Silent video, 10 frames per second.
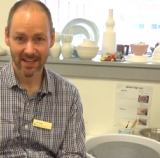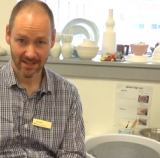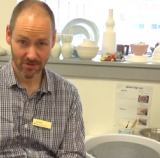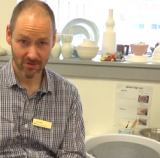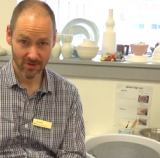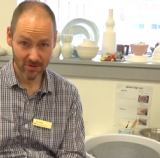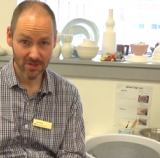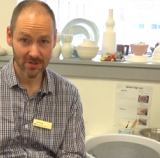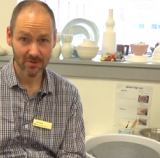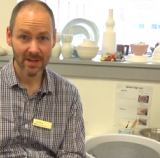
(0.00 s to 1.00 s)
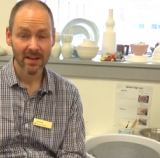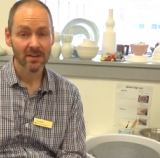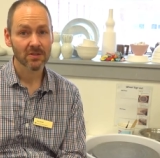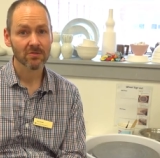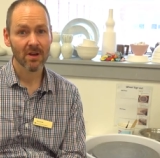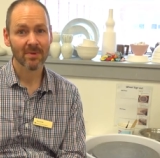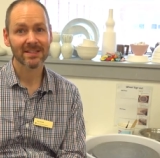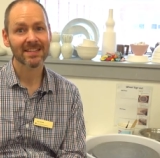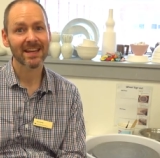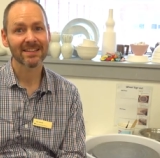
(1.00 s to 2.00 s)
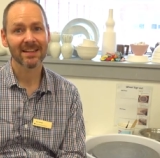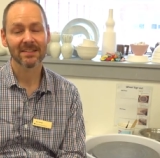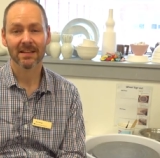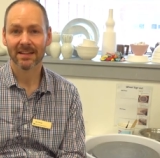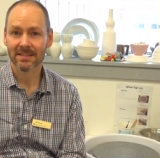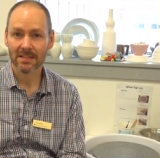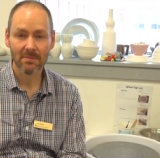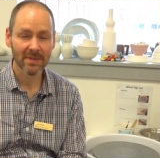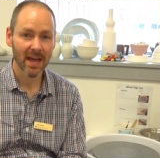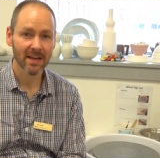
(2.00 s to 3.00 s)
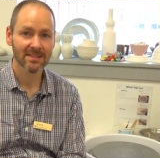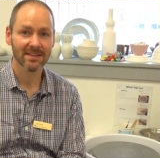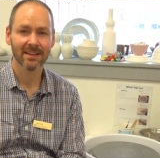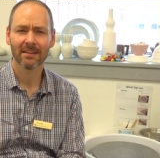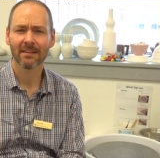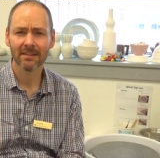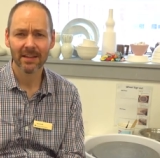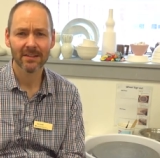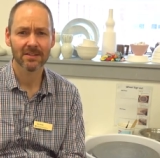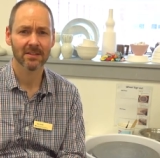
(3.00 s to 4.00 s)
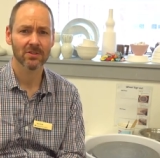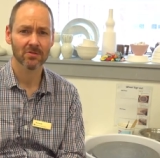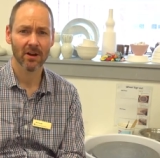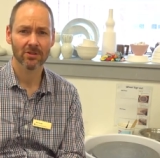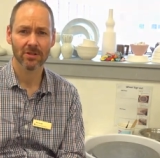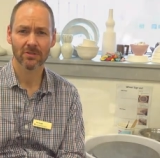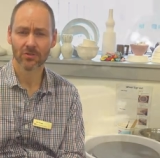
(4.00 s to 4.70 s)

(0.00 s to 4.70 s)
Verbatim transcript: get introduced to. Ceramics techniques like slip casting, glaze construction,